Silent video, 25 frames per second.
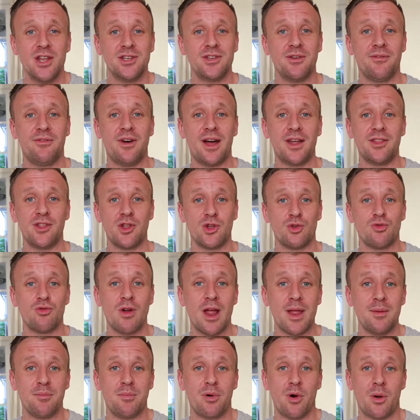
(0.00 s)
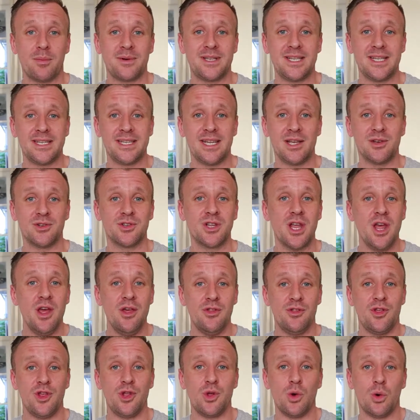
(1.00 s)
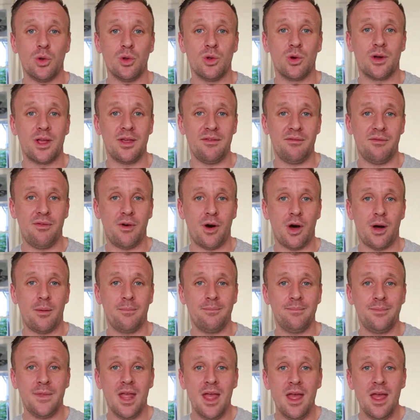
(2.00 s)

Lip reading: to find the great property deals that you're looking for.